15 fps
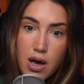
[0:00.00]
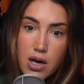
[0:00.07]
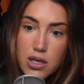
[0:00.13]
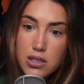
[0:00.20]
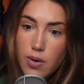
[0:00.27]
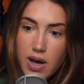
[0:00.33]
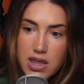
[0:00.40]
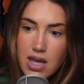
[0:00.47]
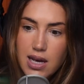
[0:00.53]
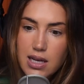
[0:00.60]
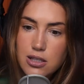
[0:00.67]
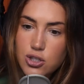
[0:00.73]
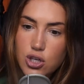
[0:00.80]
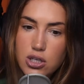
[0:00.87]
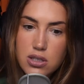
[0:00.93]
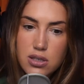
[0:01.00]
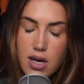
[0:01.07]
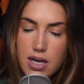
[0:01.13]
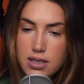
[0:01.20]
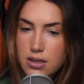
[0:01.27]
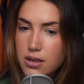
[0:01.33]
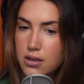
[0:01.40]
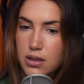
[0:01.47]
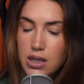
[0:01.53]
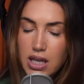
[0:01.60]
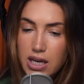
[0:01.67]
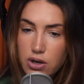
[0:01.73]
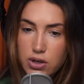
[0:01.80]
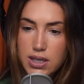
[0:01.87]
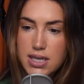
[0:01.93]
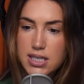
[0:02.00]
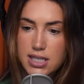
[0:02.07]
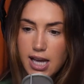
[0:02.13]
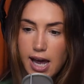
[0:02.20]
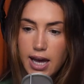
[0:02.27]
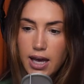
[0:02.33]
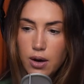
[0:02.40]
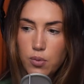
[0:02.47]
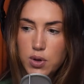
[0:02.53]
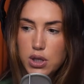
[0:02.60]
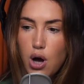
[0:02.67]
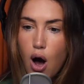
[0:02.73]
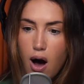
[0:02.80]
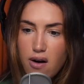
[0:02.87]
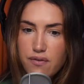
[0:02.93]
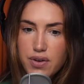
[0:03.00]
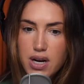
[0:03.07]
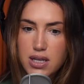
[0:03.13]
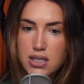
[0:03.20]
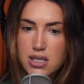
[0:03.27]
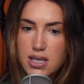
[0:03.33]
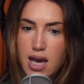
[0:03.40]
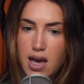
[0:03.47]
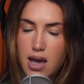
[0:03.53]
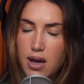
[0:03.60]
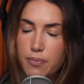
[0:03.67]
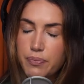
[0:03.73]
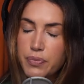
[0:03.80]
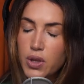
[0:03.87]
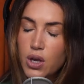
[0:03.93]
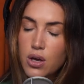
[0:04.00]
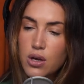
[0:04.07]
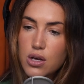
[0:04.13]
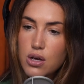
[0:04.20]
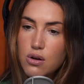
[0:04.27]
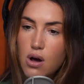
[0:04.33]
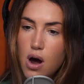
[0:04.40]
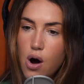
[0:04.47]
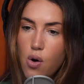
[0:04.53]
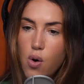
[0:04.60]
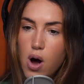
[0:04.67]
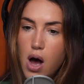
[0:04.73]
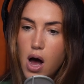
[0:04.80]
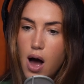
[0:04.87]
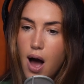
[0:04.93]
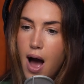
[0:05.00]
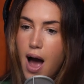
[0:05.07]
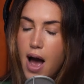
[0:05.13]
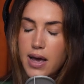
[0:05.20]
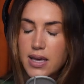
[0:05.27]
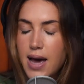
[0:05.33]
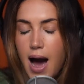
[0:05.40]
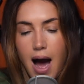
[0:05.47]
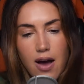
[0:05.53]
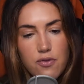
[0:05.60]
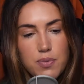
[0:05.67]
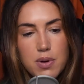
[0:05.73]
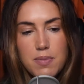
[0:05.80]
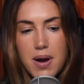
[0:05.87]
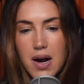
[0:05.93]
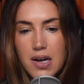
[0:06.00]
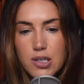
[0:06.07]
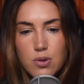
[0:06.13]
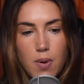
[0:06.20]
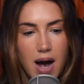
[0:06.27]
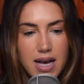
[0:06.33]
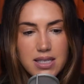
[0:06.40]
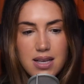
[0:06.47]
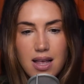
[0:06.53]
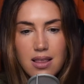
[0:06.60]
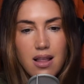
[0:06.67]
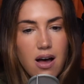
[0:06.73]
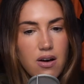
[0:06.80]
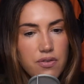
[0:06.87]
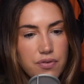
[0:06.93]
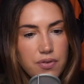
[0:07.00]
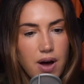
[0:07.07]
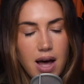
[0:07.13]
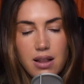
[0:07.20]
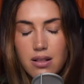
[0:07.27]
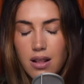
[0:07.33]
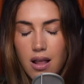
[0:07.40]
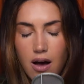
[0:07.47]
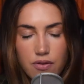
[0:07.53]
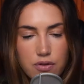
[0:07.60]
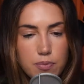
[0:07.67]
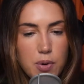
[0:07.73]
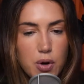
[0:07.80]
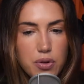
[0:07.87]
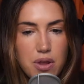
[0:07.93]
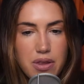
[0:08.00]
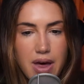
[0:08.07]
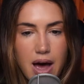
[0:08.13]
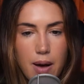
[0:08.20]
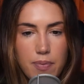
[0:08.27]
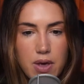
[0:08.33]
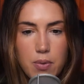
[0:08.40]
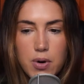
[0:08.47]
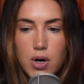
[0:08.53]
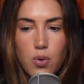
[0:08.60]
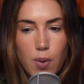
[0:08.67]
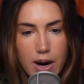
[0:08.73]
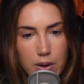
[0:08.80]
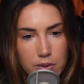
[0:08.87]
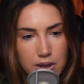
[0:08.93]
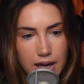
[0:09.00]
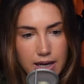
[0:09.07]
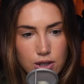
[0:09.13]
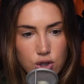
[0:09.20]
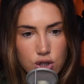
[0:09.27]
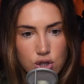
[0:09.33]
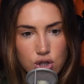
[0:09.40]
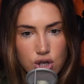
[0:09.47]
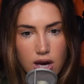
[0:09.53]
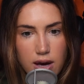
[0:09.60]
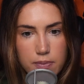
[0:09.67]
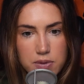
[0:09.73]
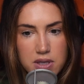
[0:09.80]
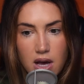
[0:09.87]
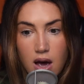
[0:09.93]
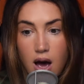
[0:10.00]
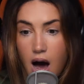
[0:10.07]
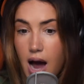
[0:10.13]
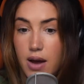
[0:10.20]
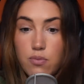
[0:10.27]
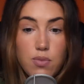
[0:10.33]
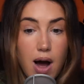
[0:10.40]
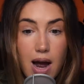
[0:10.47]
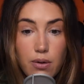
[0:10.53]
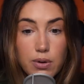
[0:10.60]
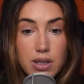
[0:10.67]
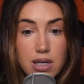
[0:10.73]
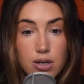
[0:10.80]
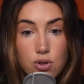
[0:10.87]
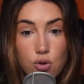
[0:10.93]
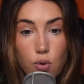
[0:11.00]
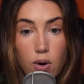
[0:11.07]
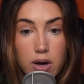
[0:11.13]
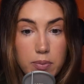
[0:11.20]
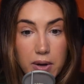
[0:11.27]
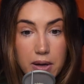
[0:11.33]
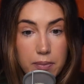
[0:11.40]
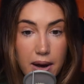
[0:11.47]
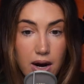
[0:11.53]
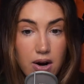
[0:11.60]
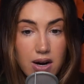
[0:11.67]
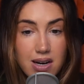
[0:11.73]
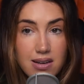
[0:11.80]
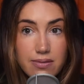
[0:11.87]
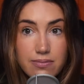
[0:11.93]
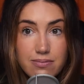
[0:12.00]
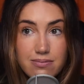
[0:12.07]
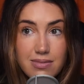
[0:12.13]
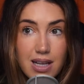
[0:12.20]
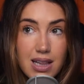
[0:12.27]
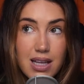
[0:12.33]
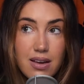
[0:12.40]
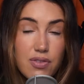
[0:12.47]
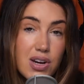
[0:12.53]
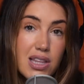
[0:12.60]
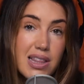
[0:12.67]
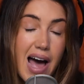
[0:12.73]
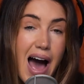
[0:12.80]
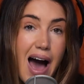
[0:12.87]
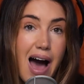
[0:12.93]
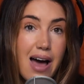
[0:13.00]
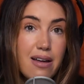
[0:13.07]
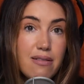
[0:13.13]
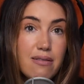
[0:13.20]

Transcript: So I think it's literally saying it with confidence, saying, I've been married twice. I loved both of them. They were great relationships. I really enjoy being married, and leave it at that.